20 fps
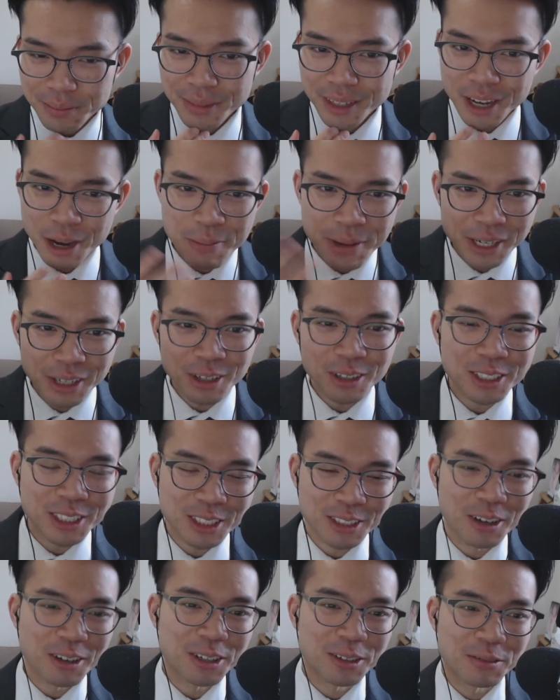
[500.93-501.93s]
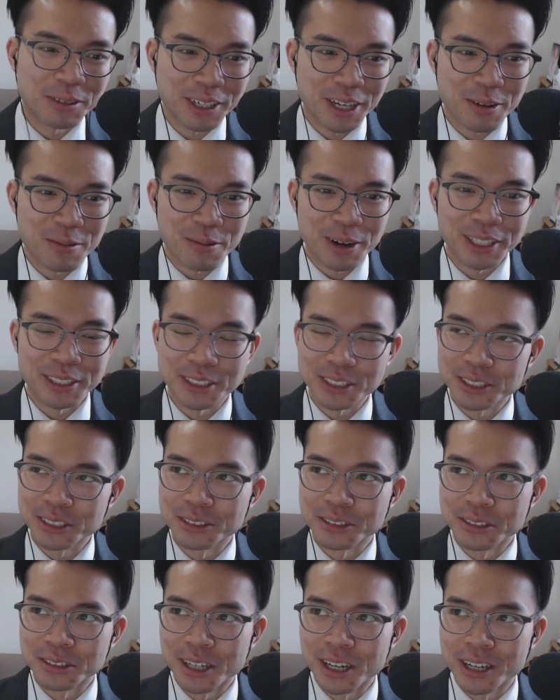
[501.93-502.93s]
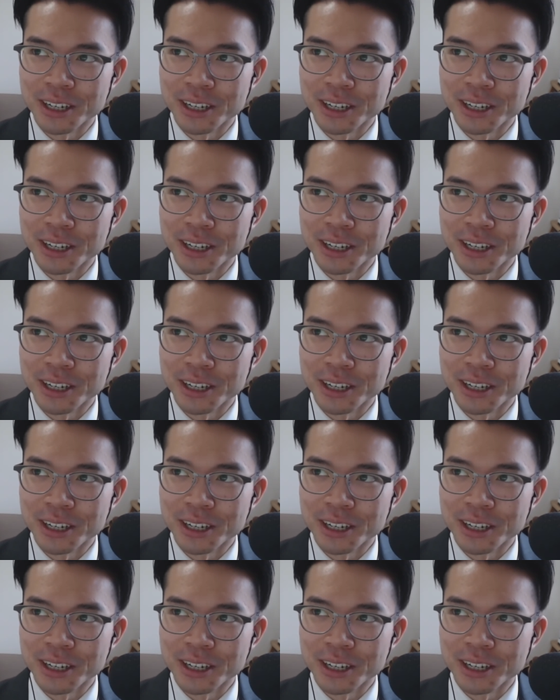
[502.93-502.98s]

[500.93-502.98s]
I mean, it all started when I went to